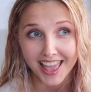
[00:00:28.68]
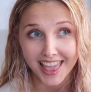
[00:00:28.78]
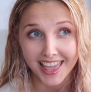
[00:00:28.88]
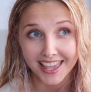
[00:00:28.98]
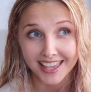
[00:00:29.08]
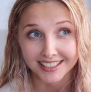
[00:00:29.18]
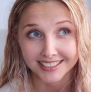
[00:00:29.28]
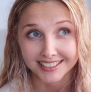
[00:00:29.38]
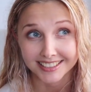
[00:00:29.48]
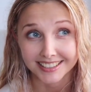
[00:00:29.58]

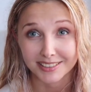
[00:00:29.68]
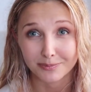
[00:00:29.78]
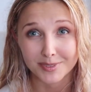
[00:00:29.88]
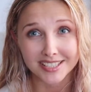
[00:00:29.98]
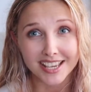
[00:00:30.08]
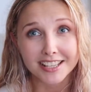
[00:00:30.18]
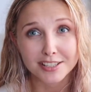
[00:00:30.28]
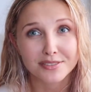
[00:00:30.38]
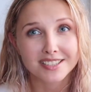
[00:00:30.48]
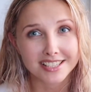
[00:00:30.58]
And
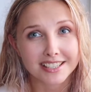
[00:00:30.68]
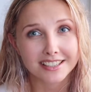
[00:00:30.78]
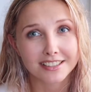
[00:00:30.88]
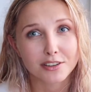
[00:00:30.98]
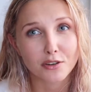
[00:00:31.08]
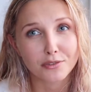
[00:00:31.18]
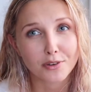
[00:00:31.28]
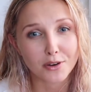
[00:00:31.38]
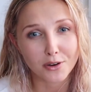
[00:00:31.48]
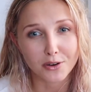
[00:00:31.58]
besides of thinking of
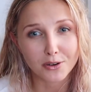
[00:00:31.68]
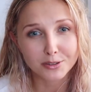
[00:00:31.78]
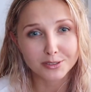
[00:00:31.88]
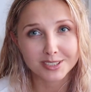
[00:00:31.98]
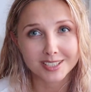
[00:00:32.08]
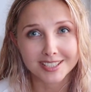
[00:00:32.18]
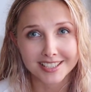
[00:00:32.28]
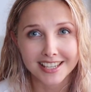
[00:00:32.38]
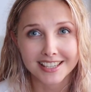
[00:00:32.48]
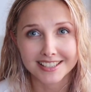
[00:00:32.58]
all the
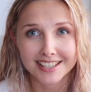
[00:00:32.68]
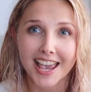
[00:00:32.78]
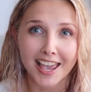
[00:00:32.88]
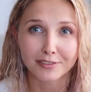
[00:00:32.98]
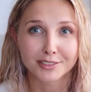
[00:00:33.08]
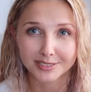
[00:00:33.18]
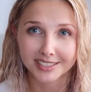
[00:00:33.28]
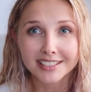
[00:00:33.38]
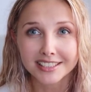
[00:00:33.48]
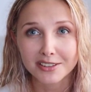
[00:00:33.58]
things I have to
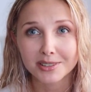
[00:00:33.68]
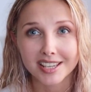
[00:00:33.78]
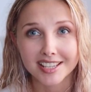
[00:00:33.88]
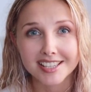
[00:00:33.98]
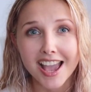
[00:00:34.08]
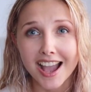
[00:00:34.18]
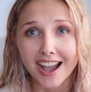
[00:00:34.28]
think nowadays,